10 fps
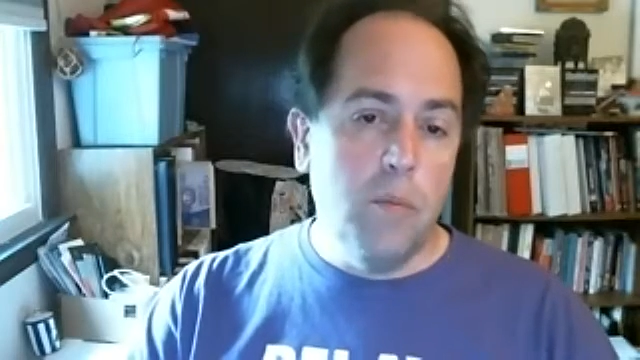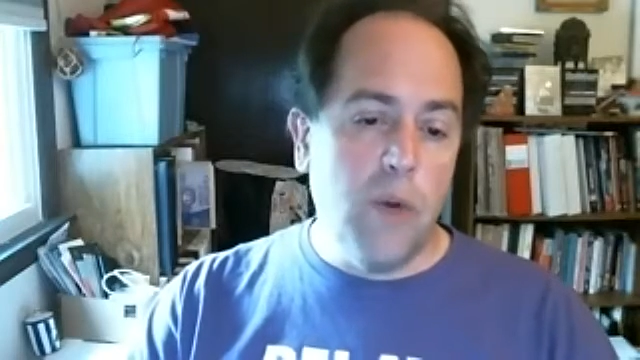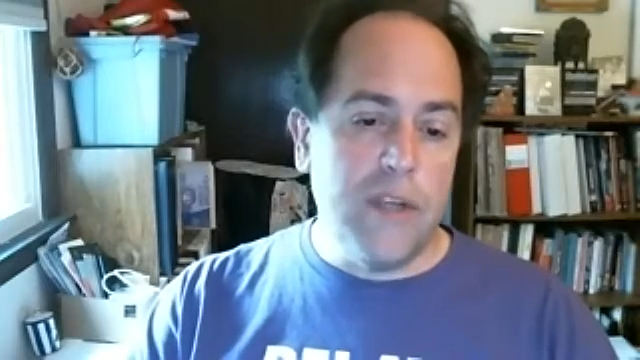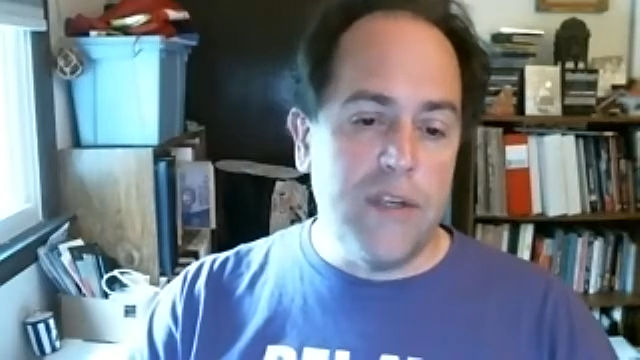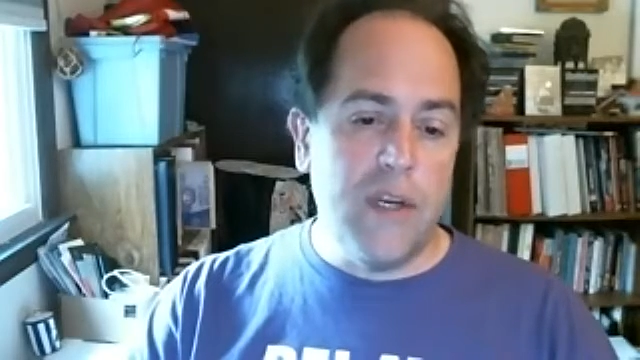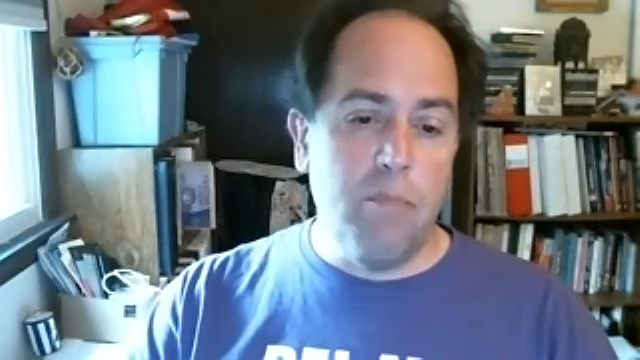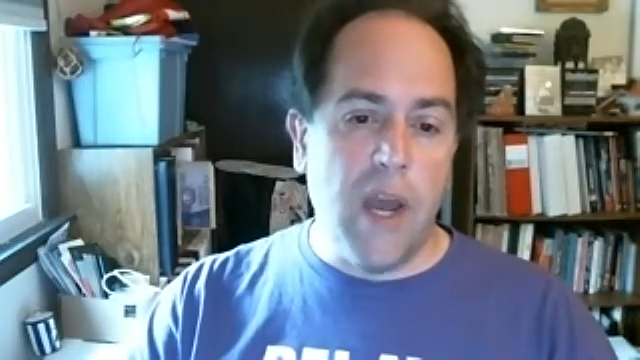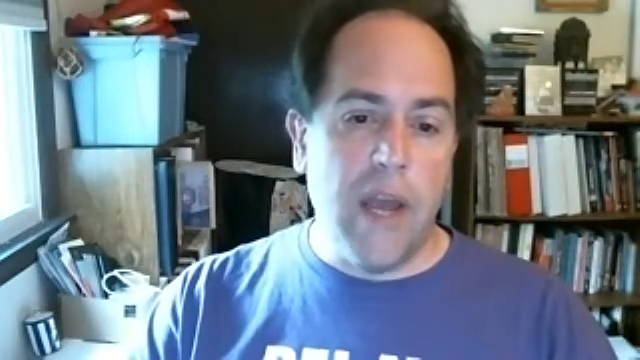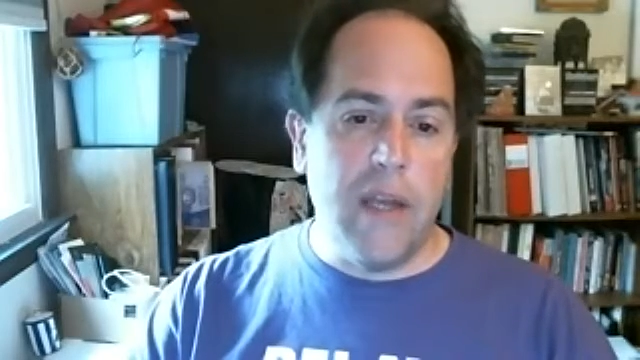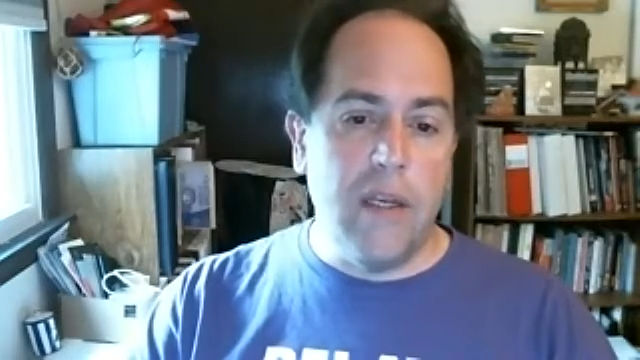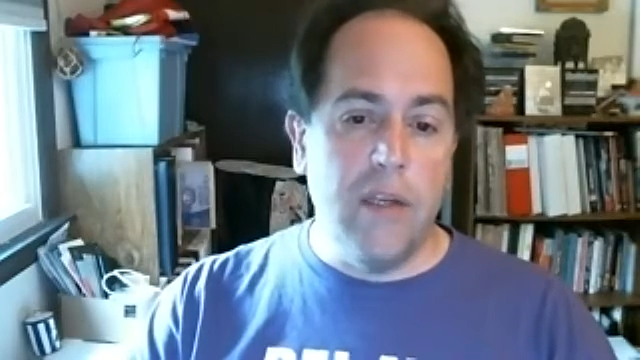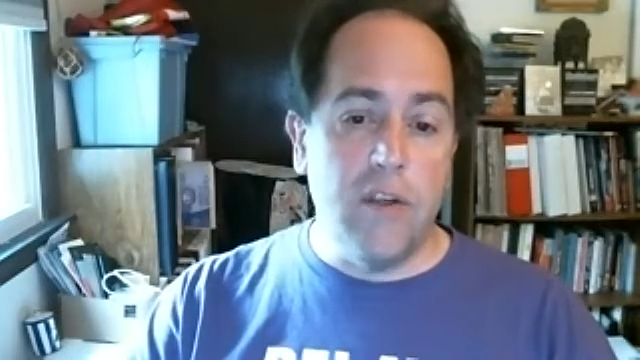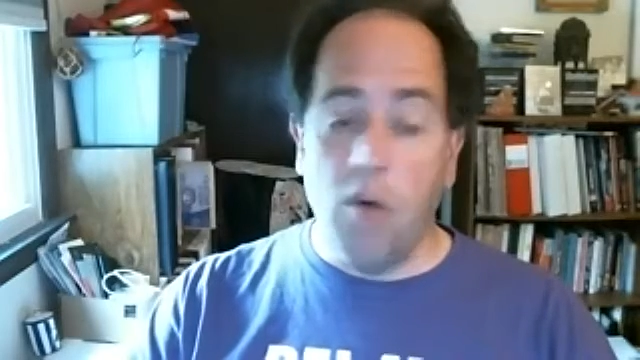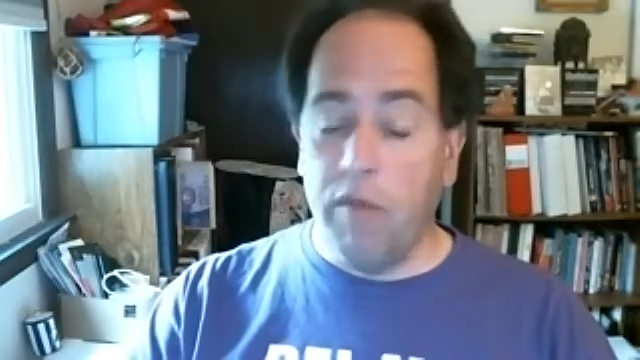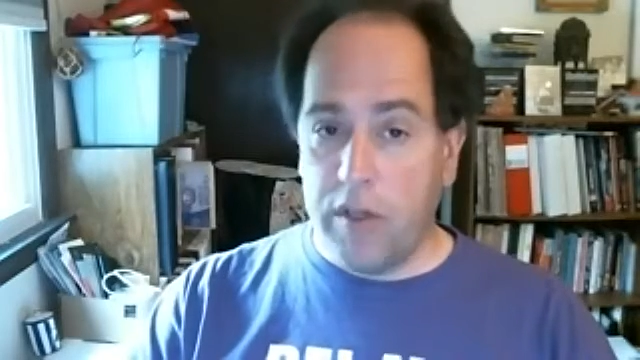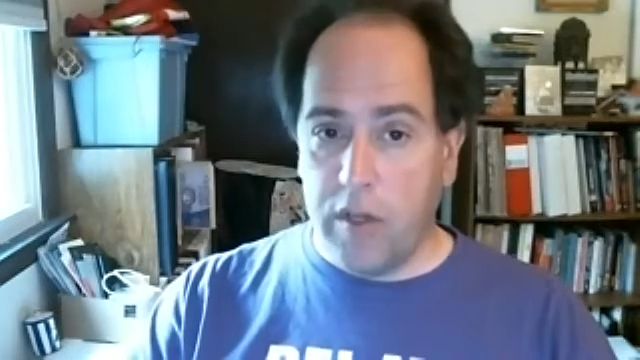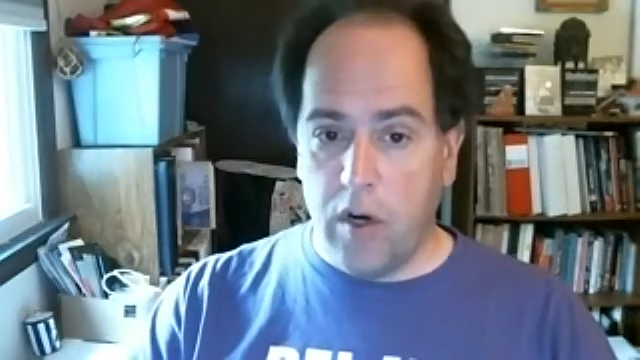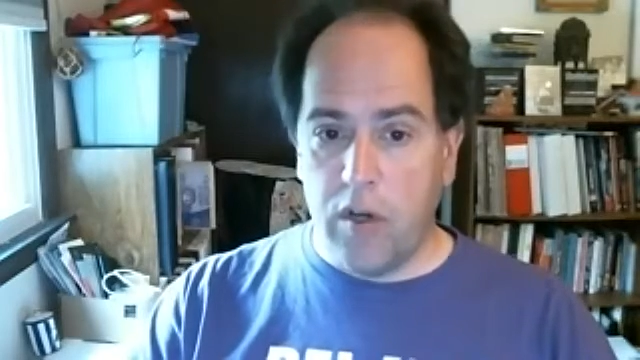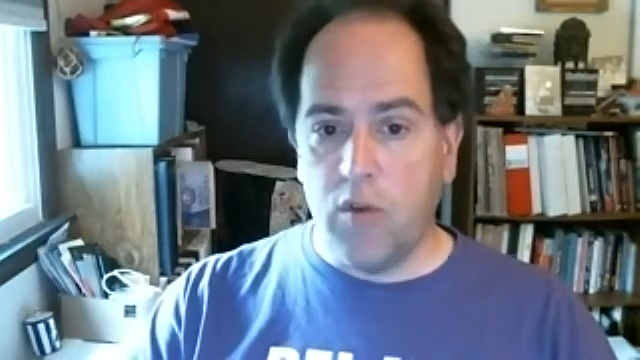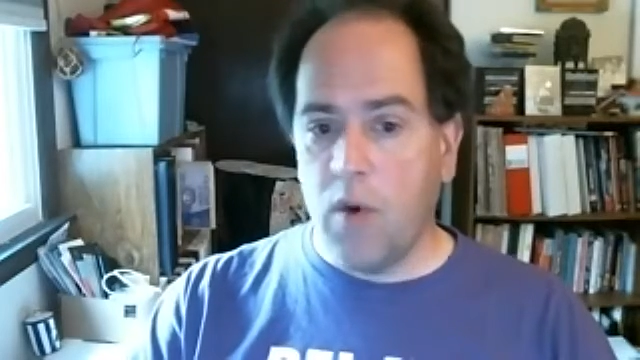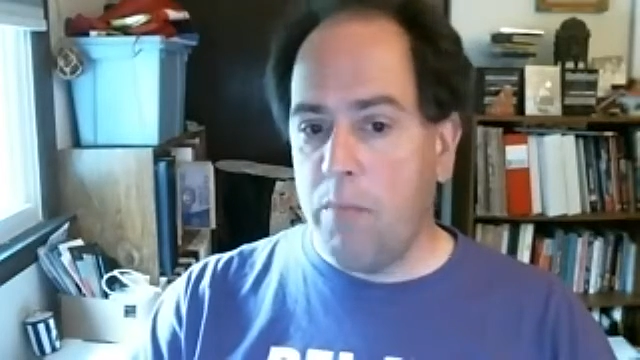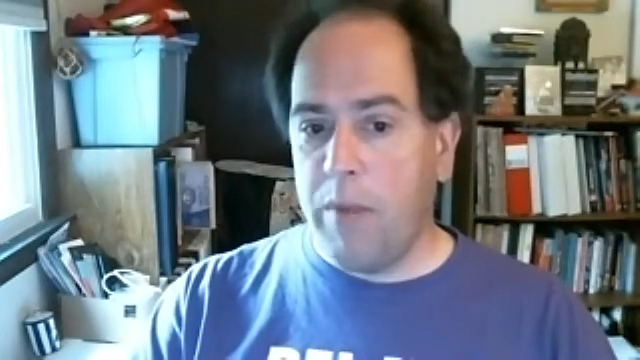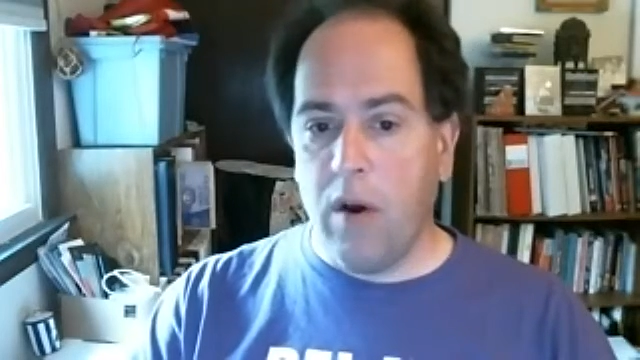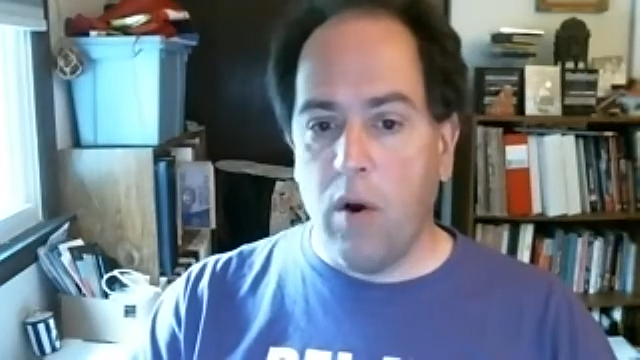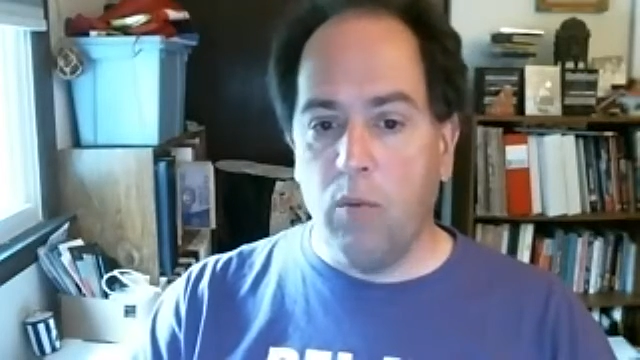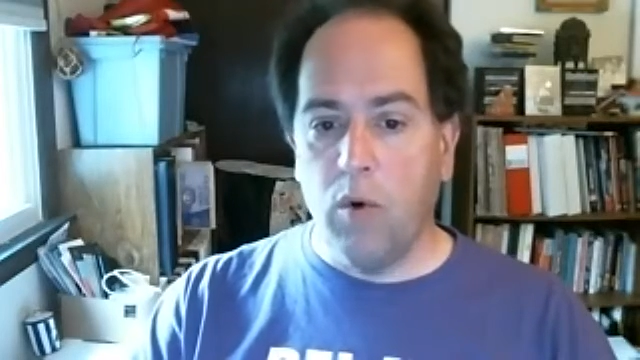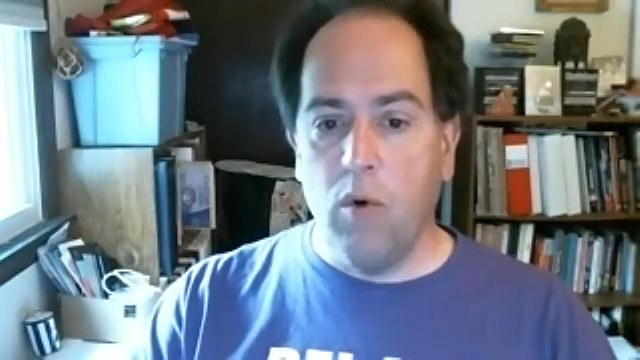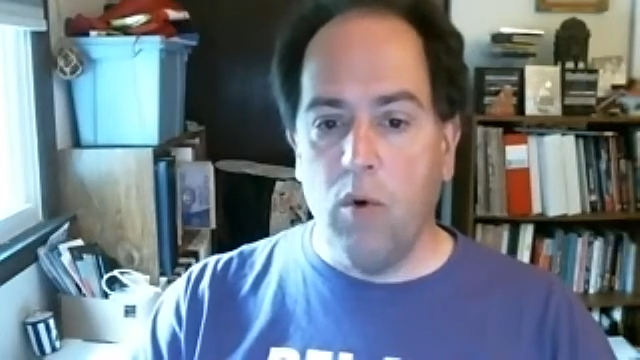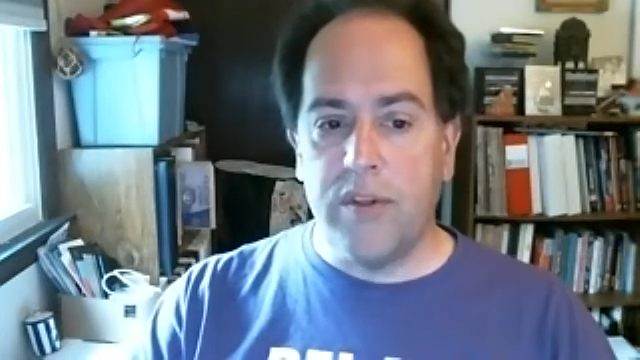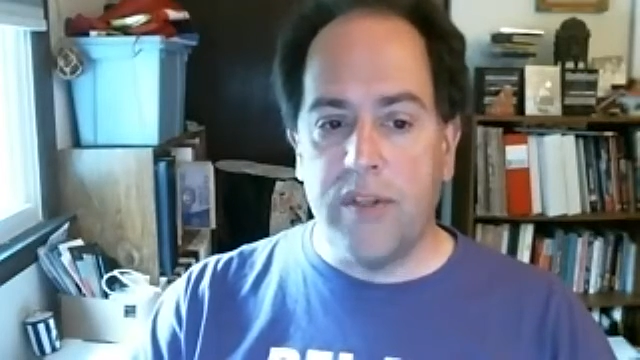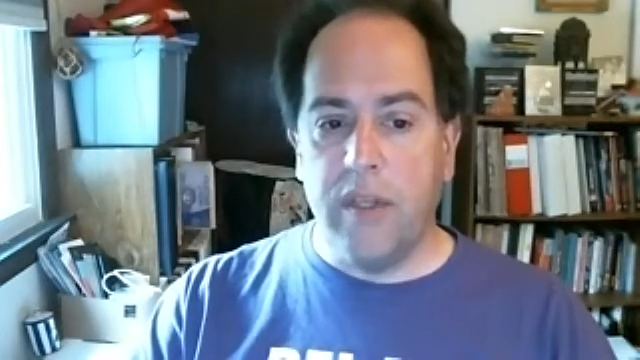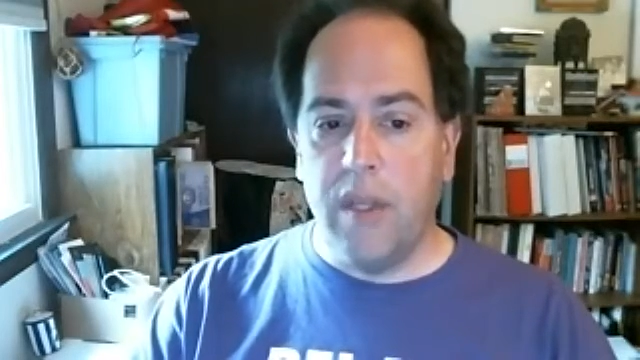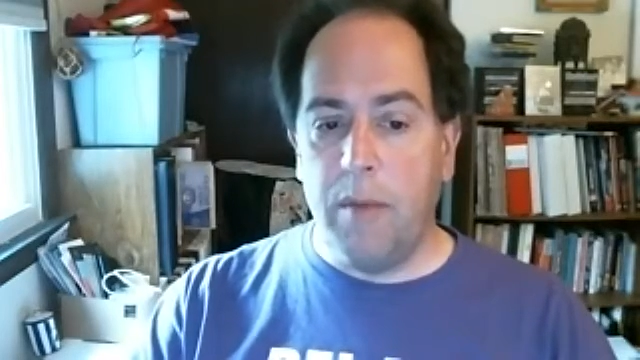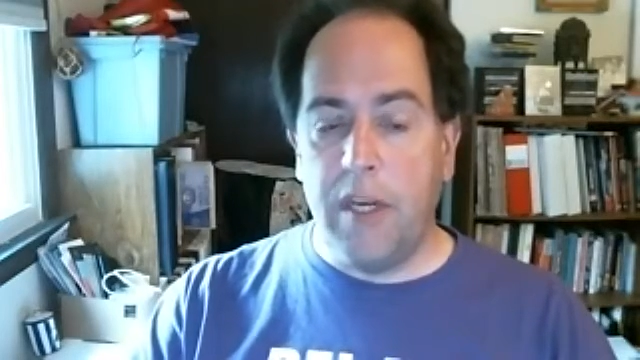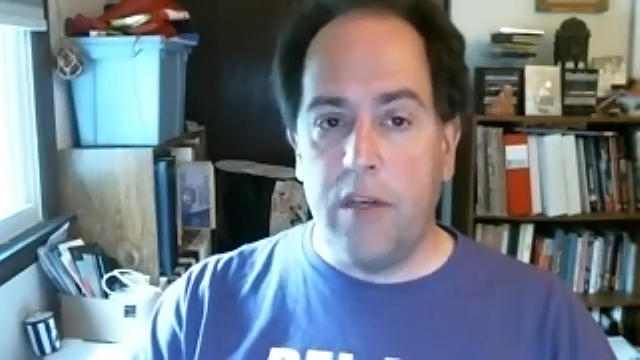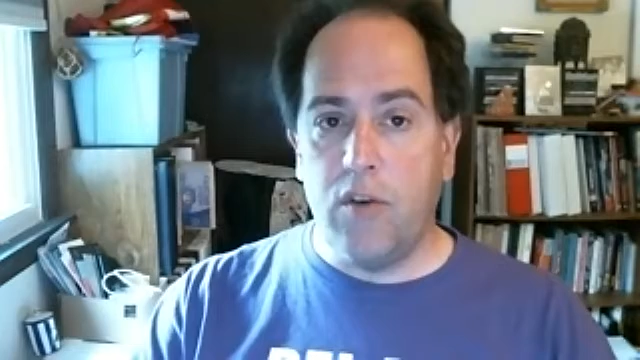President Biden has overturned Trump-era rules that limited